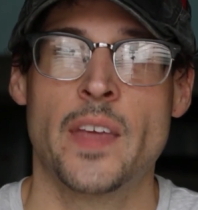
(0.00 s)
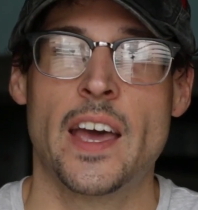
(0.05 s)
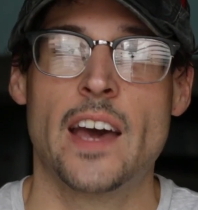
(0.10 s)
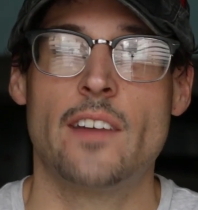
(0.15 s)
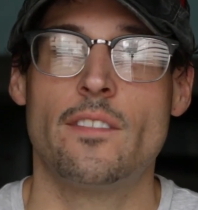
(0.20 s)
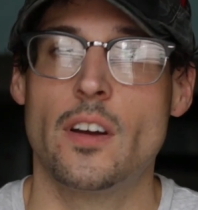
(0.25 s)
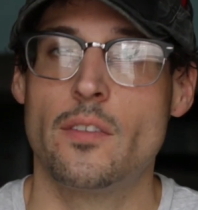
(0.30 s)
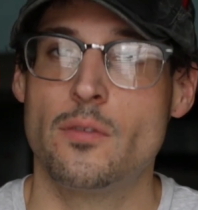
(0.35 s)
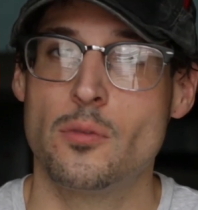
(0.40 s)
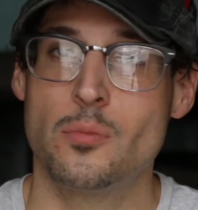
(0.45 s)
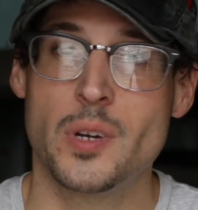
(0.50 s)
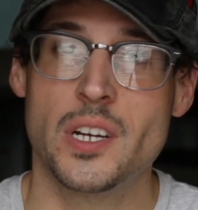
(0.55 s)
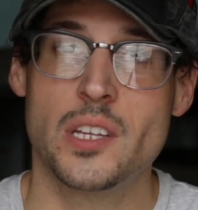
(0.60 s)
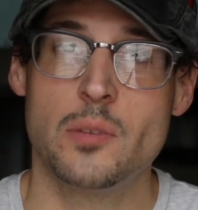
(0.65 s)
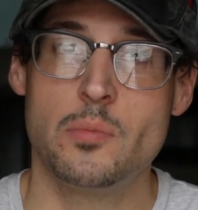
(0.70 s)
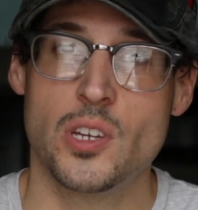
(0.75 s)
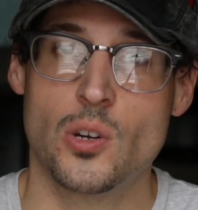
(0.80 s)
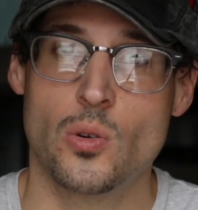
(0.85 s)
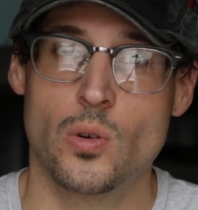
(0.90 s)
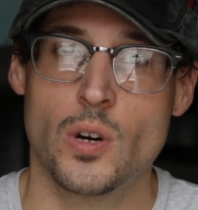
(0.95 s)
Have
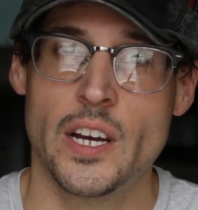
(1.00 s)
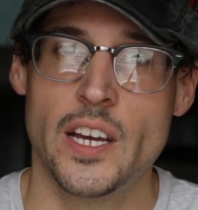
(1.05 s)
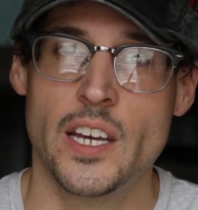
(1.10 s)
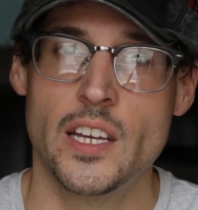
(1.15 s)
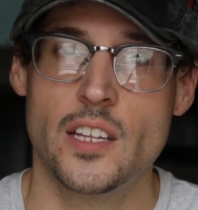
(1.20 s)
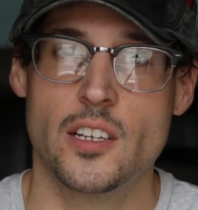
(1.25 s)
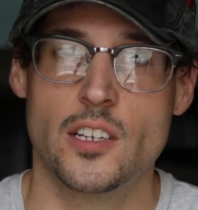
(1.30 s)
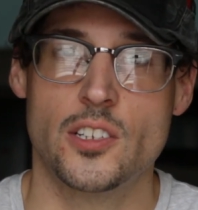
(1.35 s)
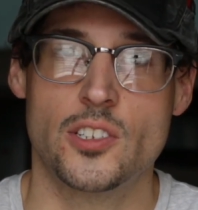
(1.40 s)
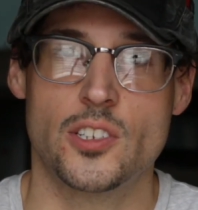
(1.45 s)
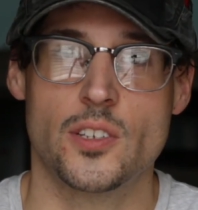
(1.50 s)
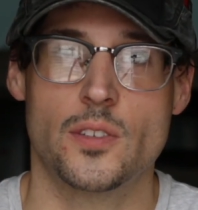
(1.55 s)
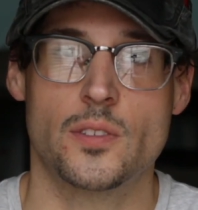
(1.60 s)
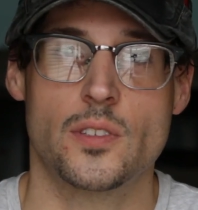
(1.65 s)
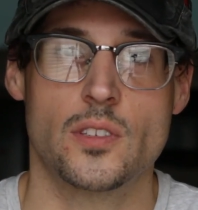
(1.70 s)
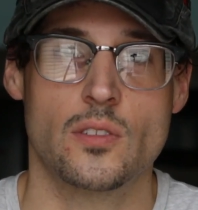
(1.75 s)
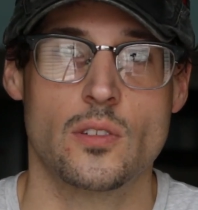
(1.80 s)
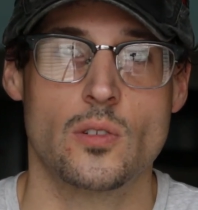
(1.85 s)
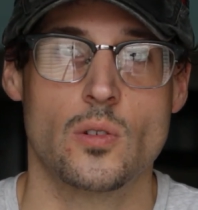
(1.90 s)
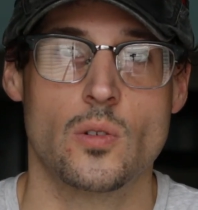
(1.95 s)
everybody be quiet and
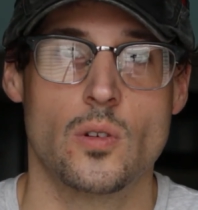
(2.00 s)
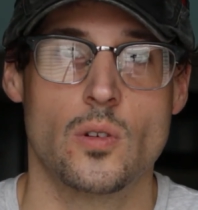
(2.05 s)
just